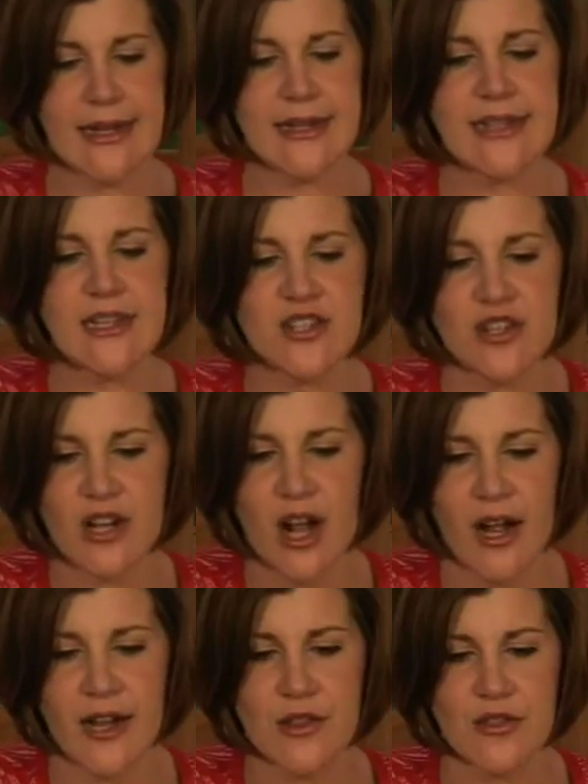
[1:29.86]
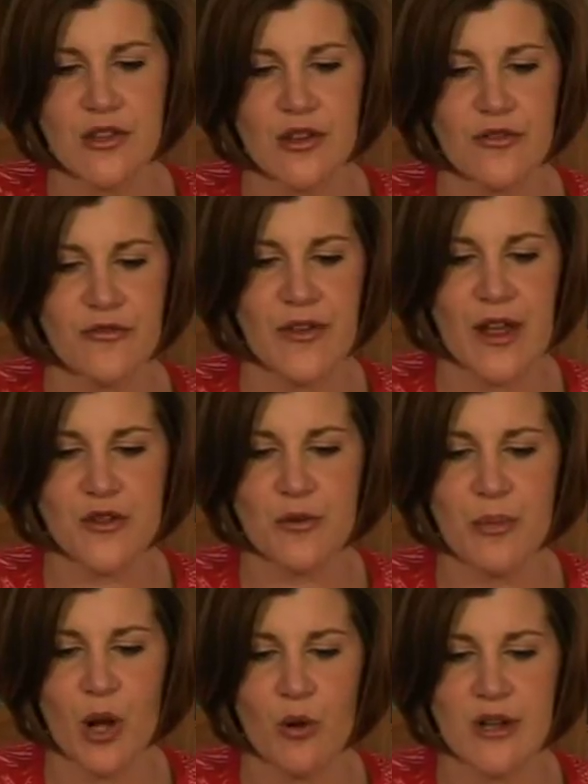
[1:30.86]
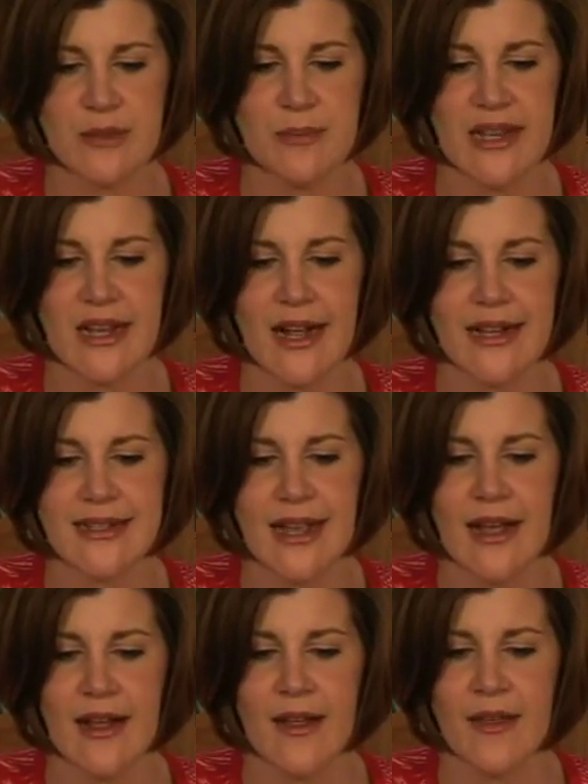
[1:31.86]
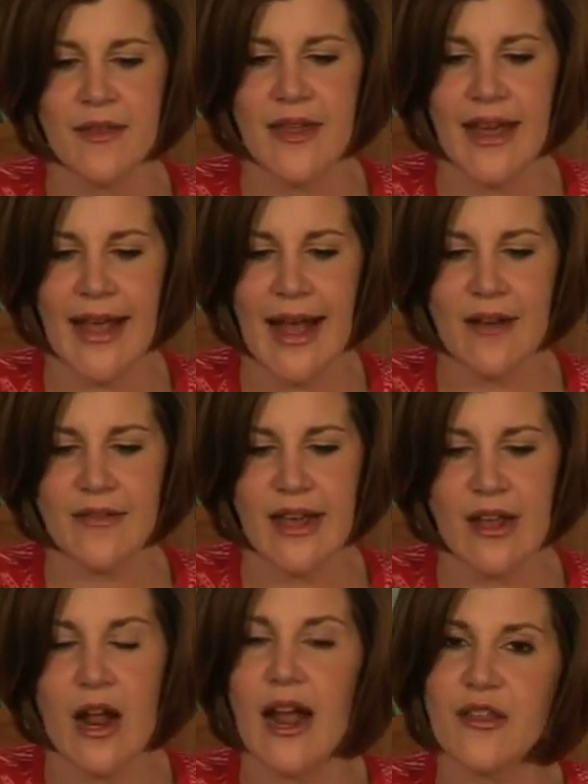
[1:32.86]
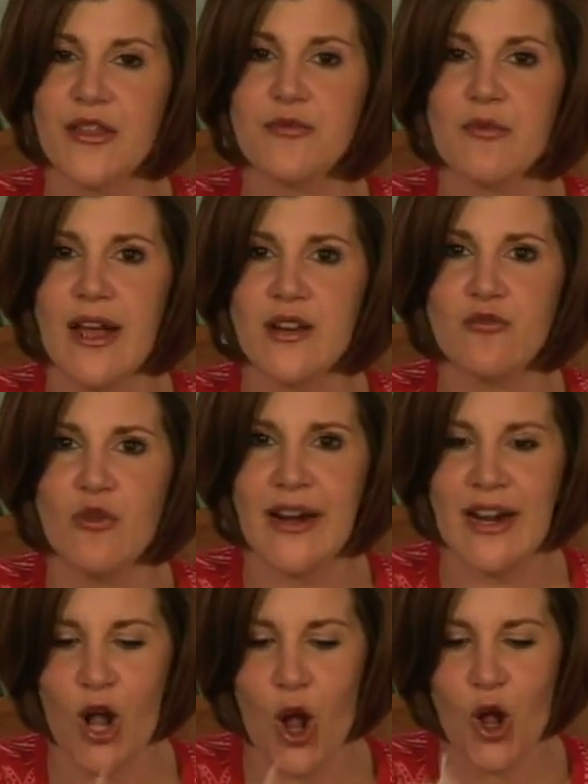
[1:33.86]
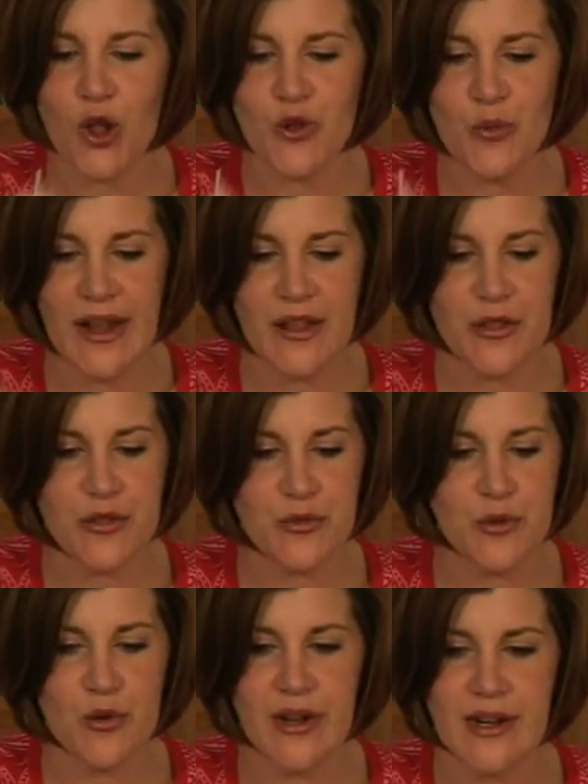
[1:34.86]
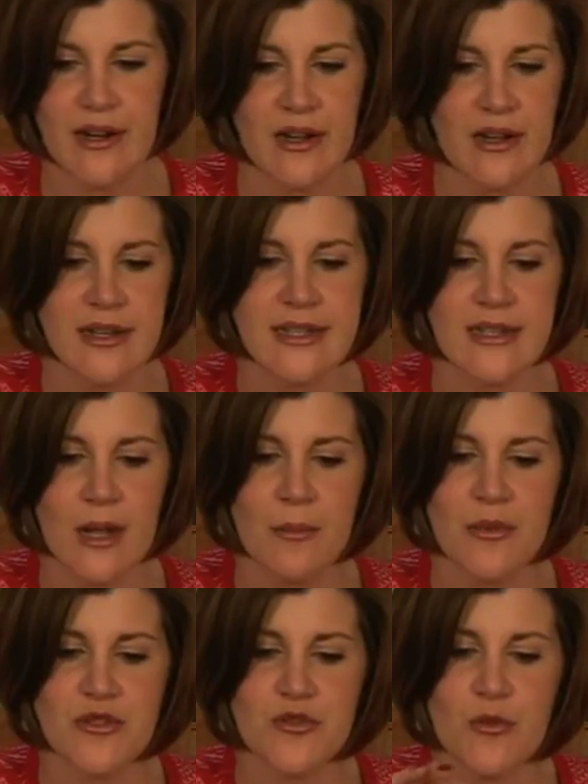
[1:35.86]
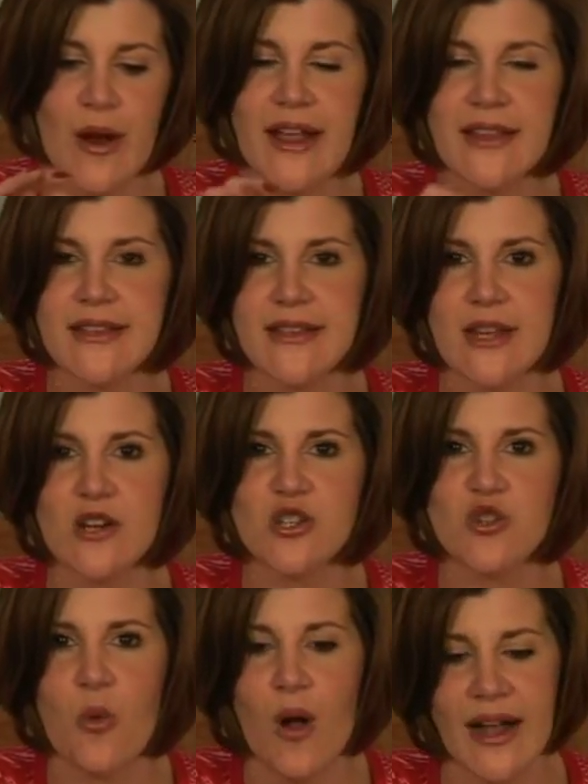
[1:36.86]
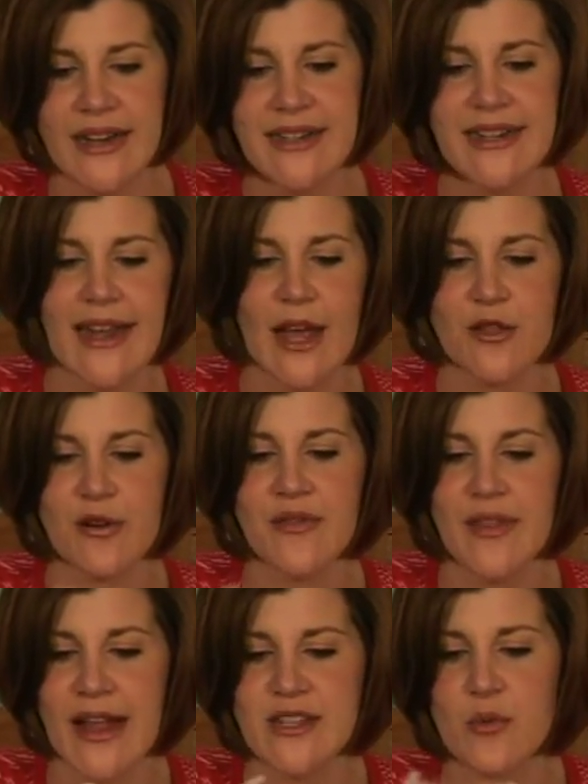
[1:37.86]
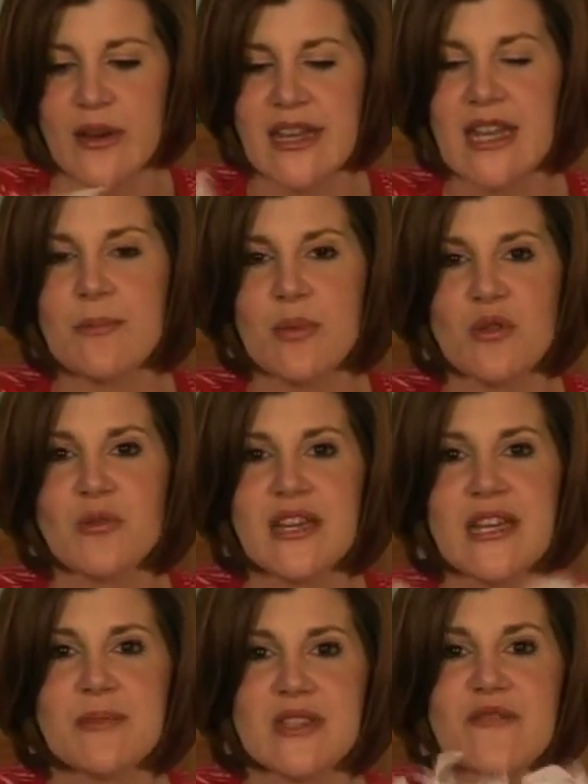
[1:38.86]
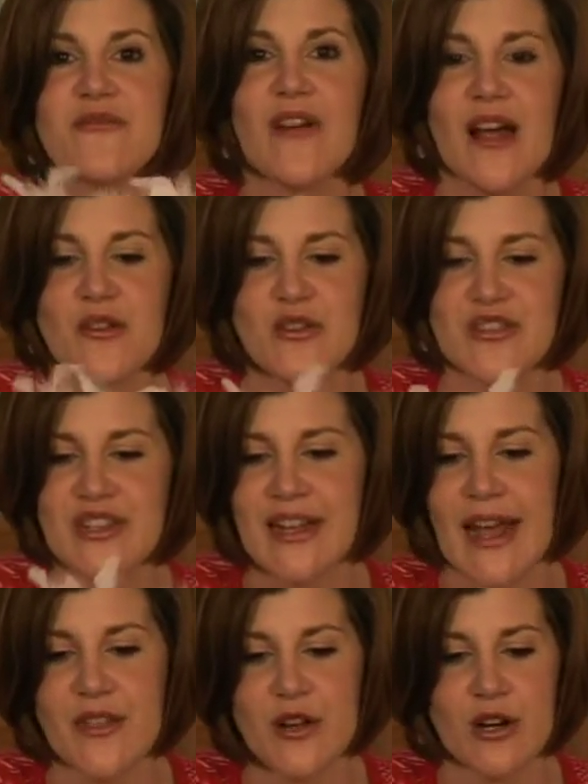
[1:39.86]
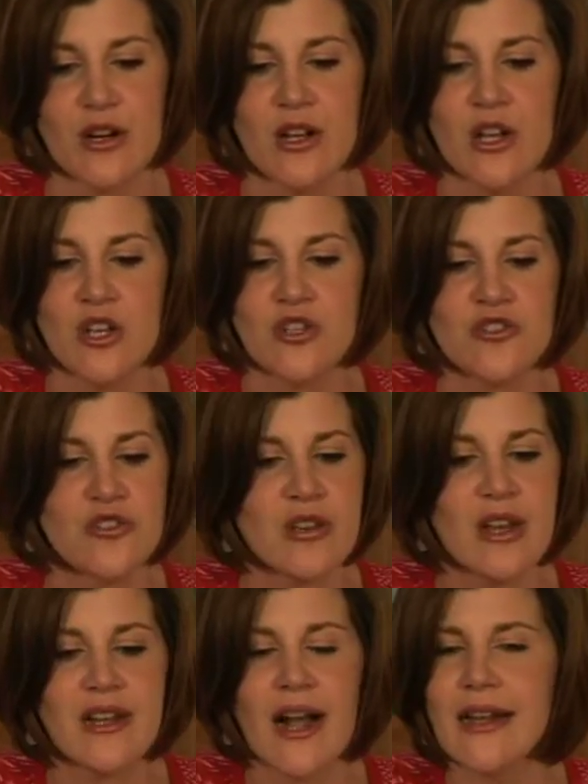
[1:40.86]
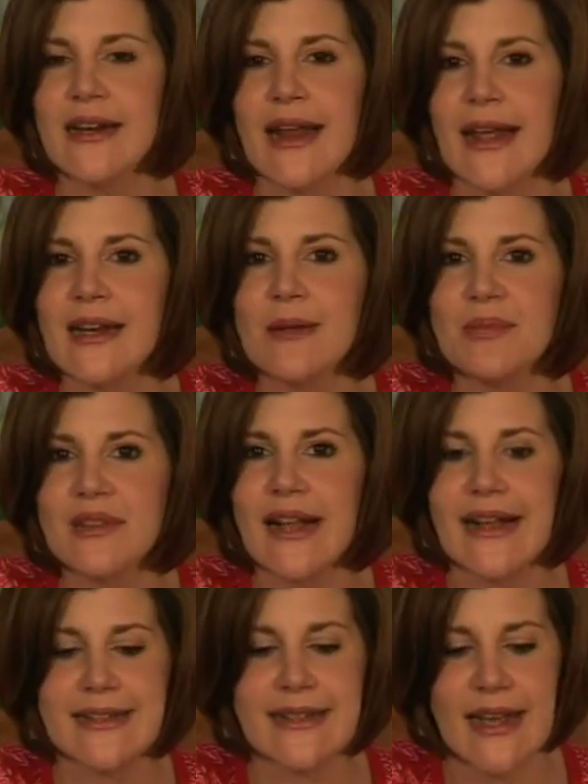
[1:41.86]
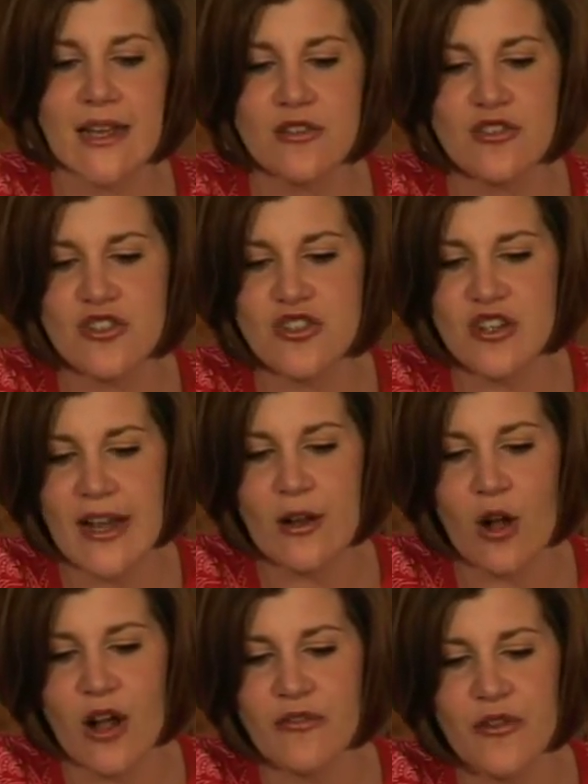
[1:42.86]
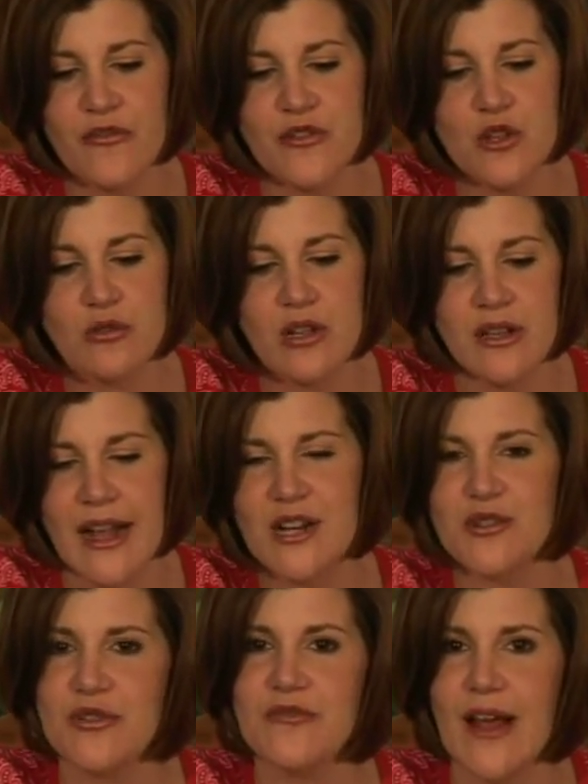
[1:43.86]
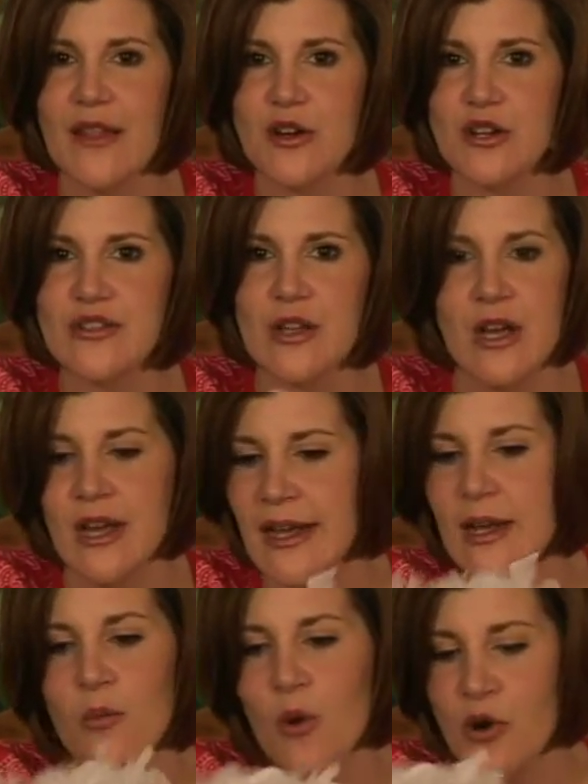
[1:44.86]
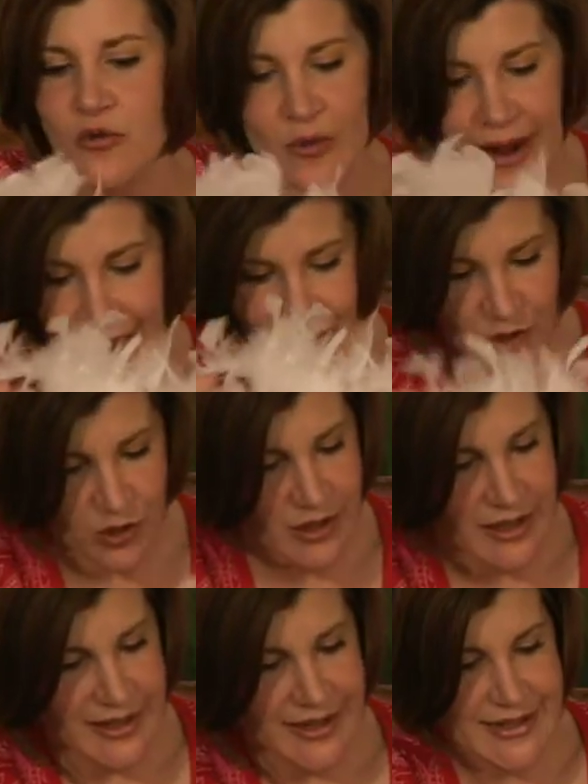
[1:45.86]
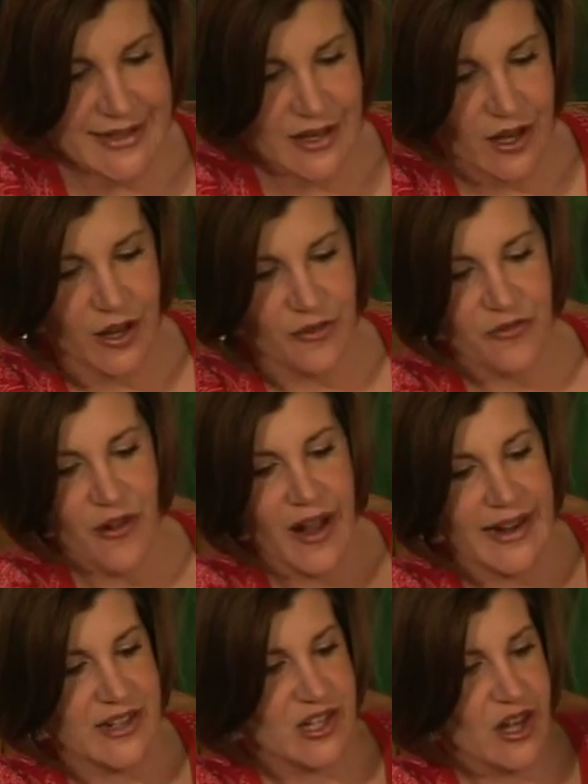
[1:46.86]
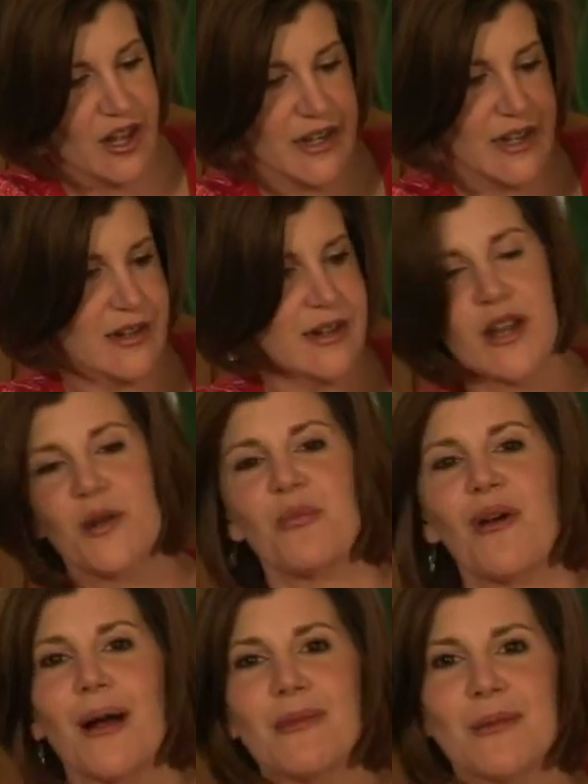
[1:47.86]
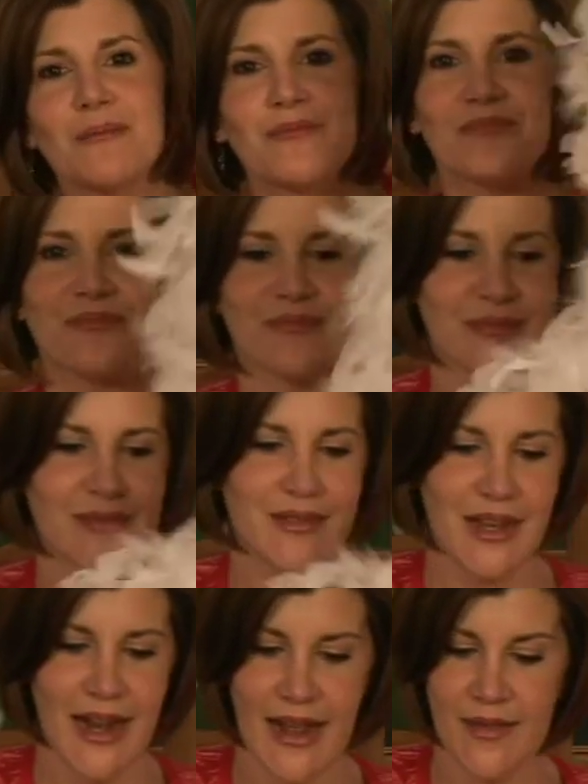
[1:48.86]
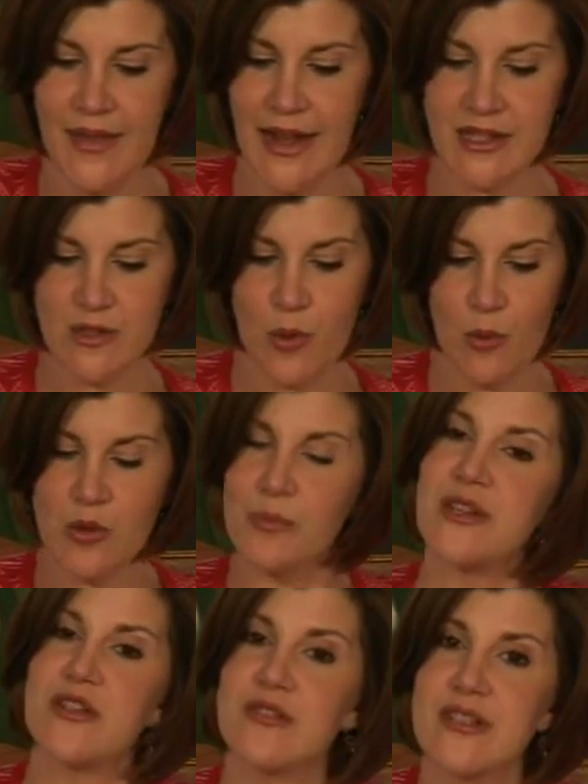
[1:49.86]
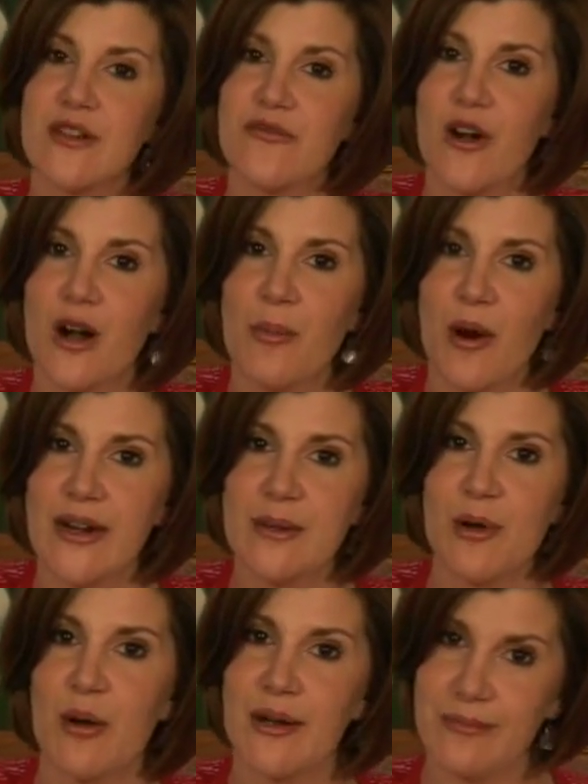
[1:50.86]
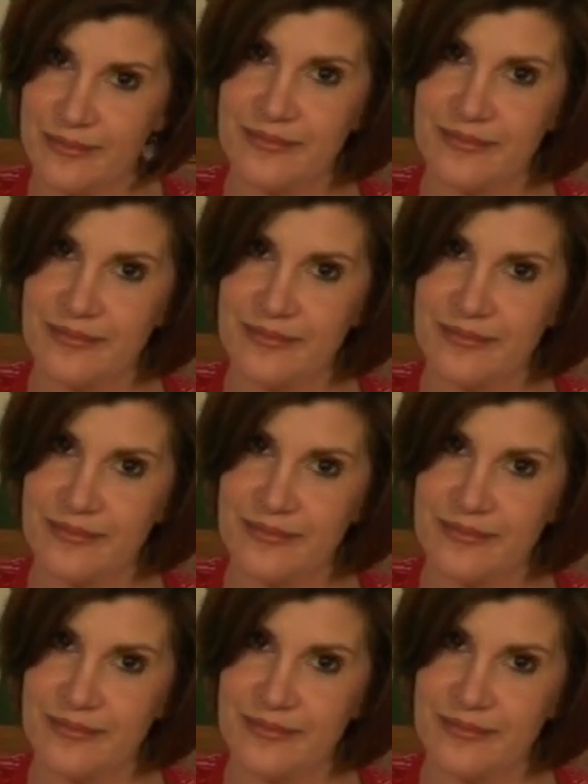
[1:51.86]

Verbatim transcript: easy to cut the feather boas because they have a, a thread running all the way through it, some threads that are twined together, and that's what keep, keeps the feathers together. So you can cut it any place and just shake off a few little extra feathers. It won't ravel. It's uh, fine to cut it, not a problem. And that's what we'll be using for our party boa.